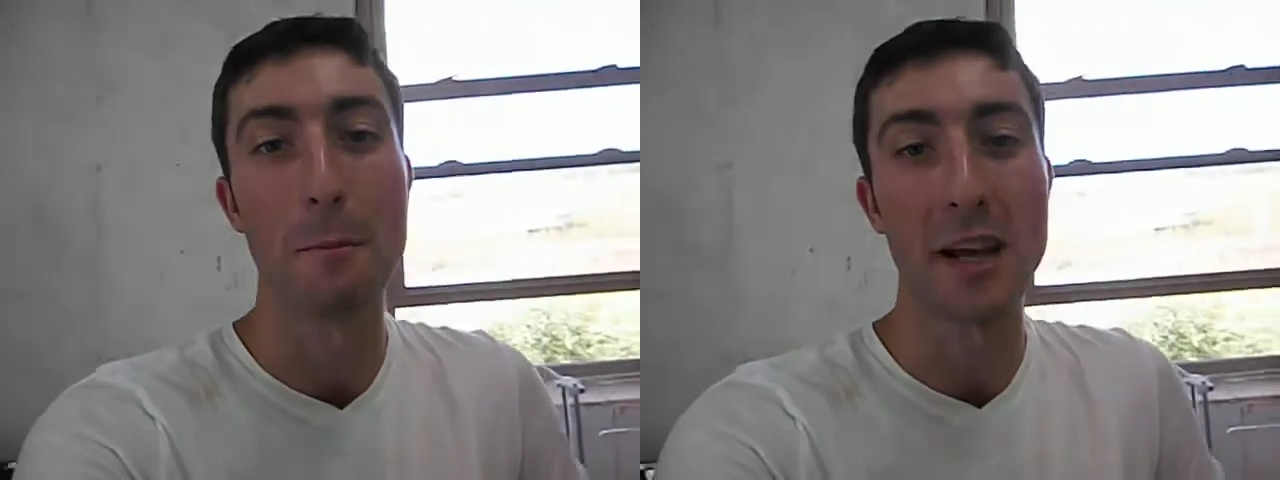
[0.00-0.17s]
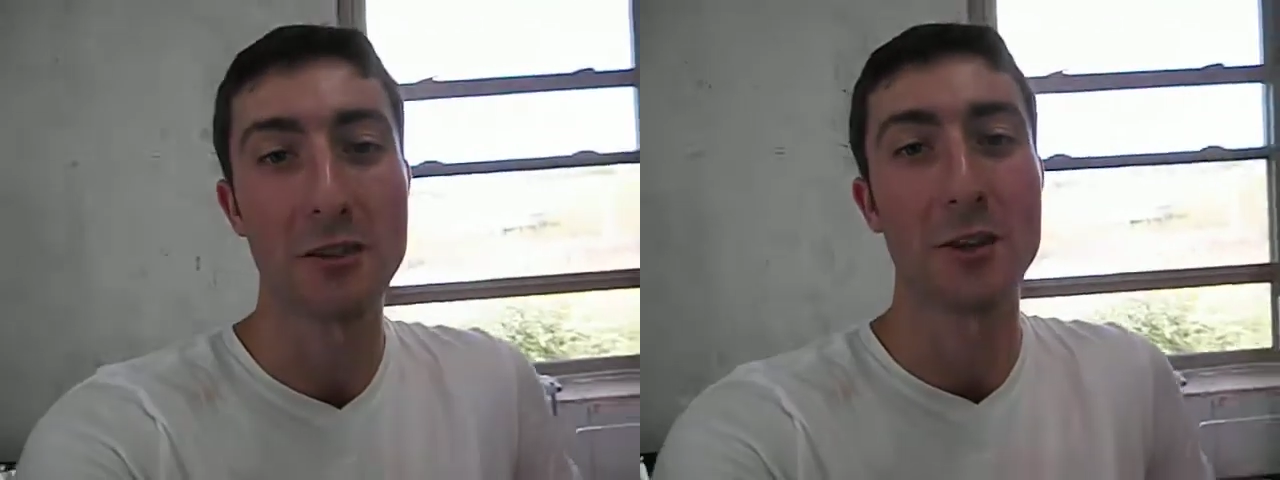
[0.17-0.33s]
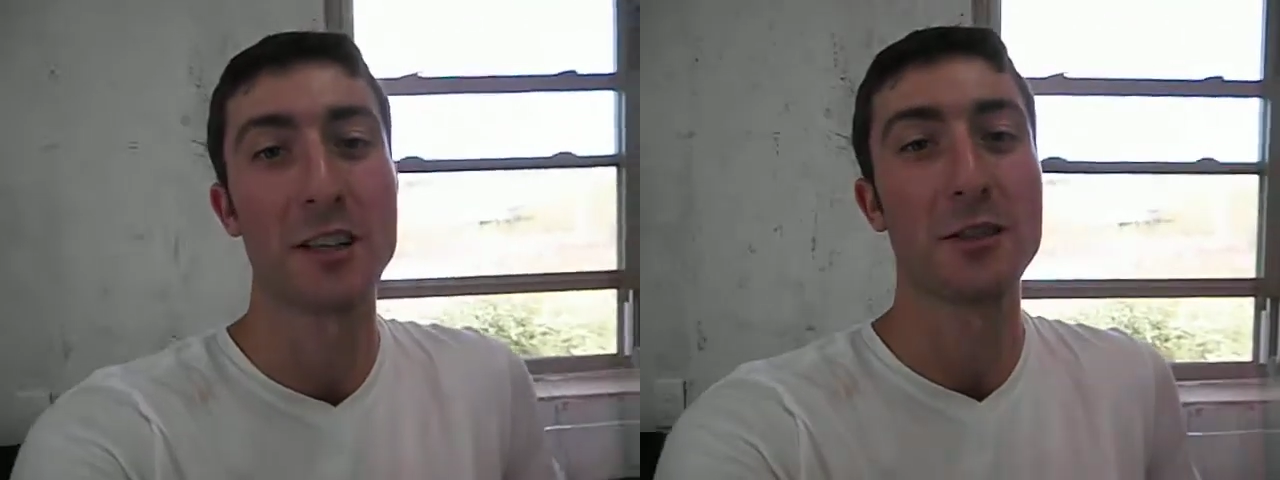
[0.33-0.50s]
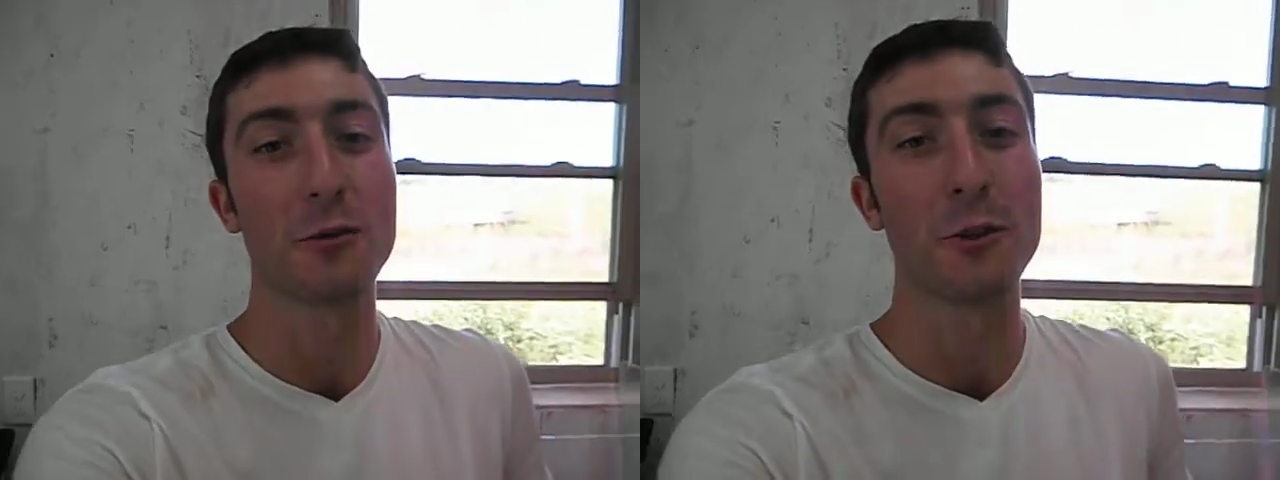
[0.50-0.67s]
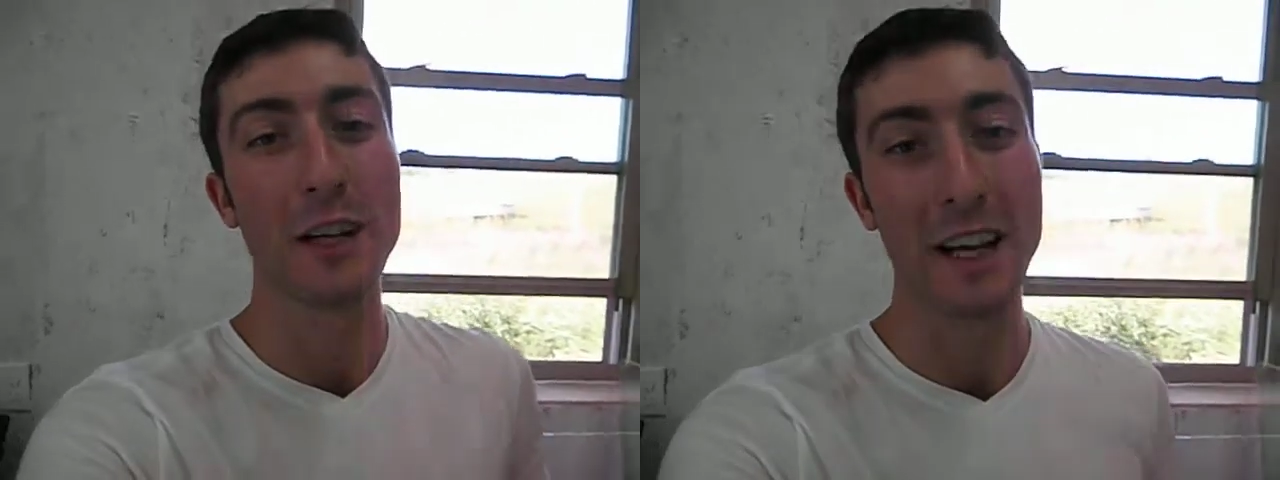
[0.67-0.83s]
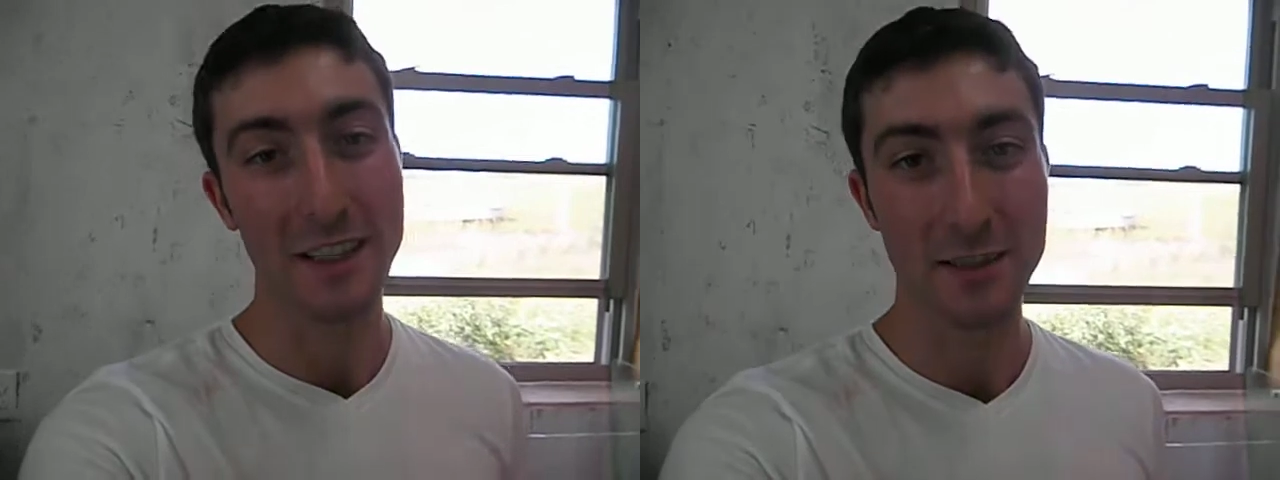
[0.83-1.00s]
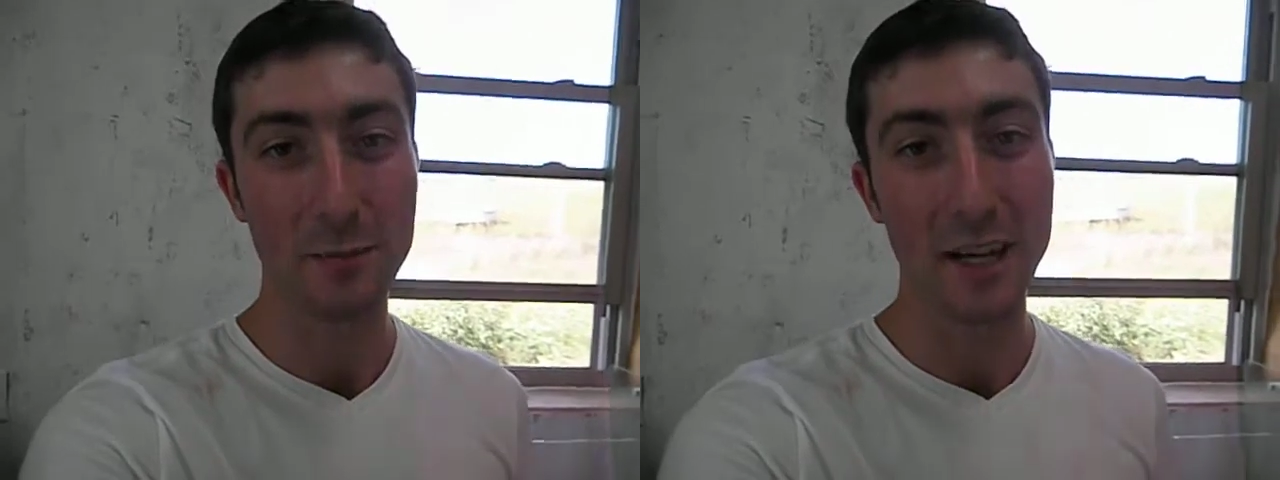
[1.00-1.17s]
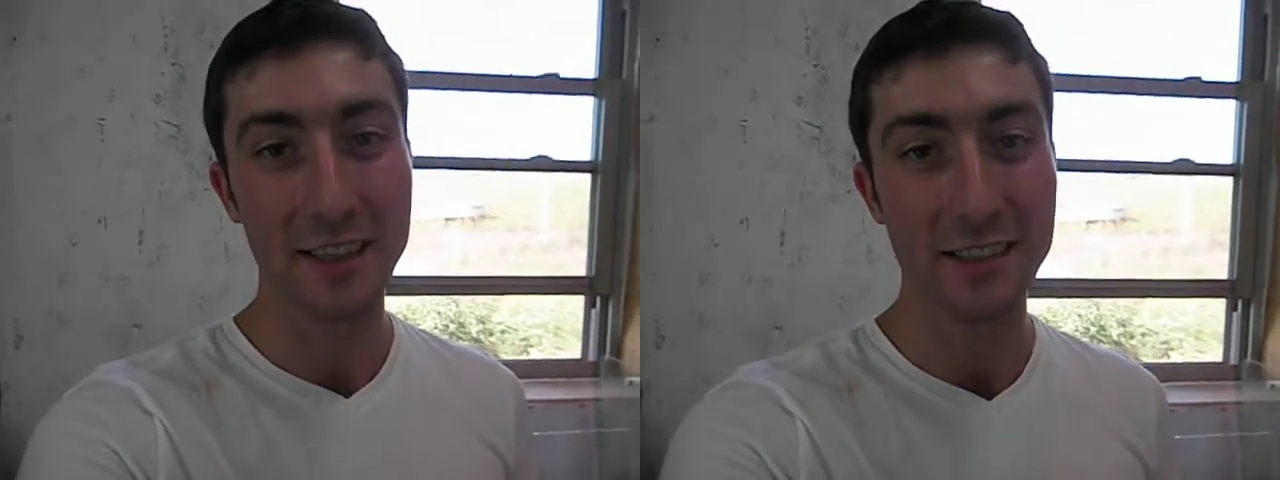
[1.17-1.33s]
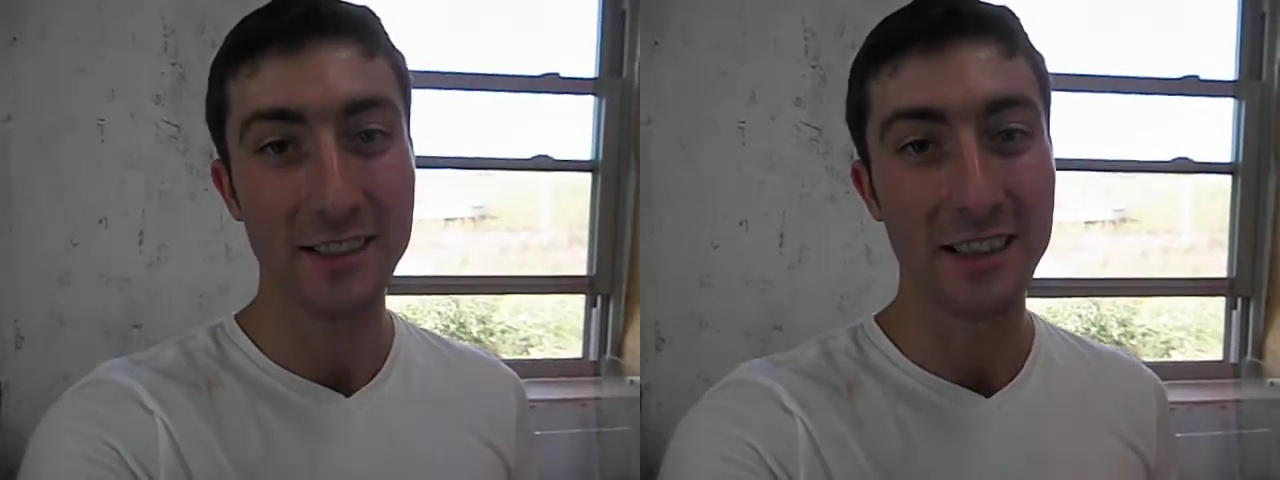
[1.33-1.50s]
Metrix Create
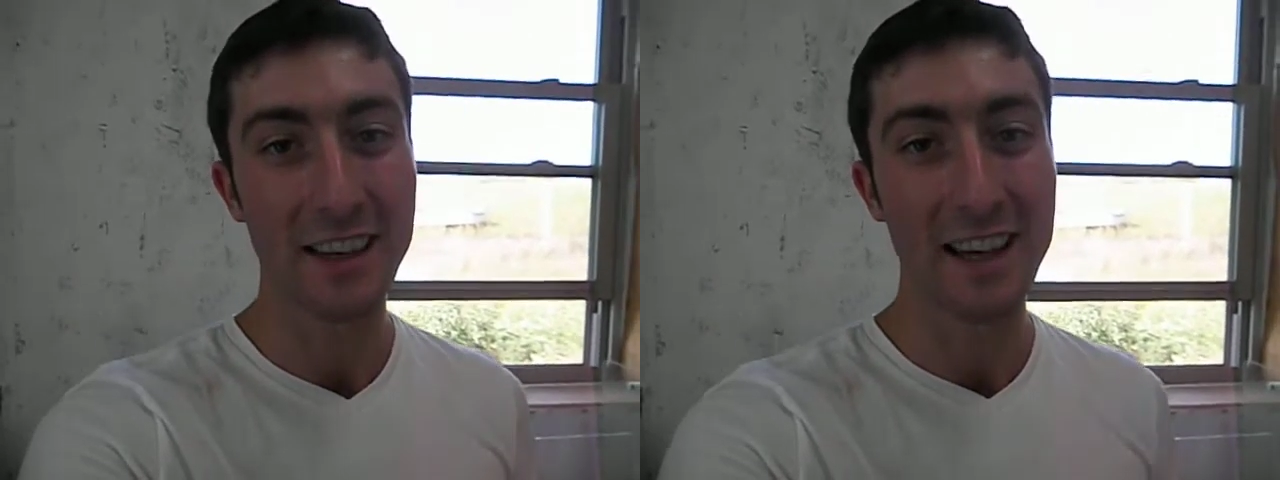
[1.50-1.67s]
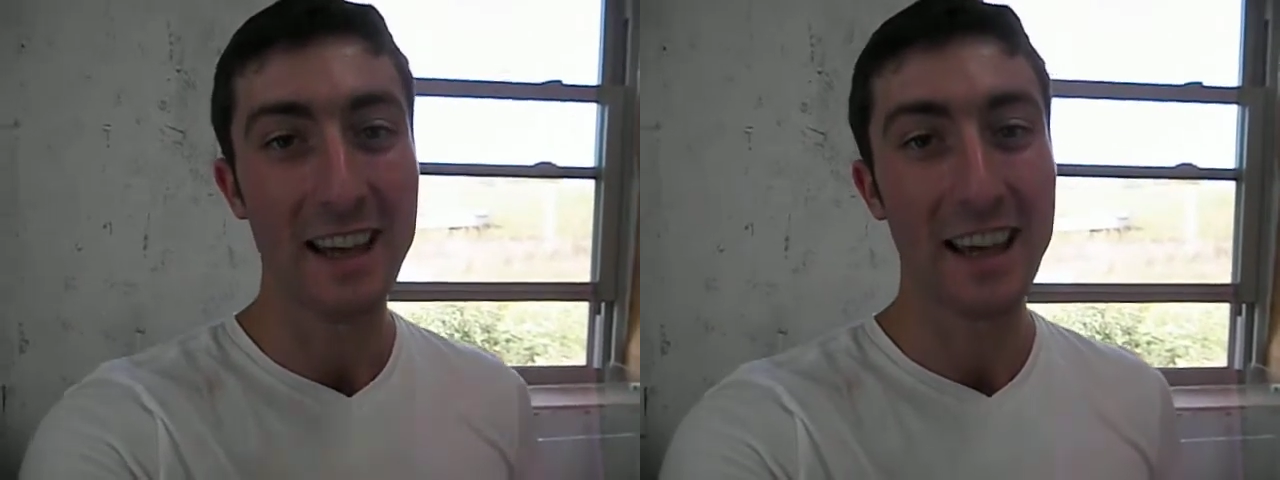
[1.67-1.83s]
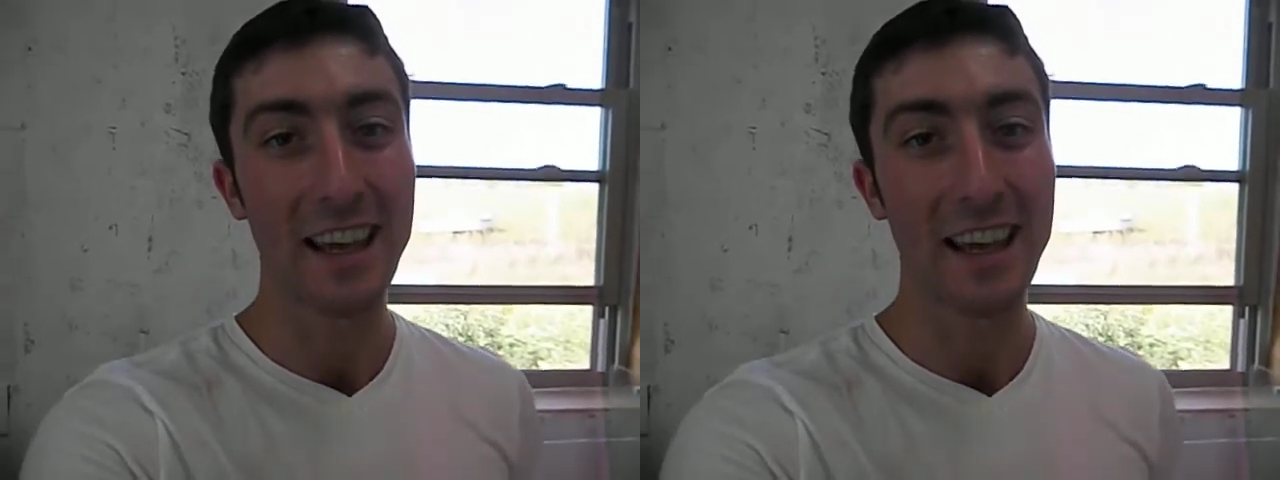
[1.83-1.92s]
Space.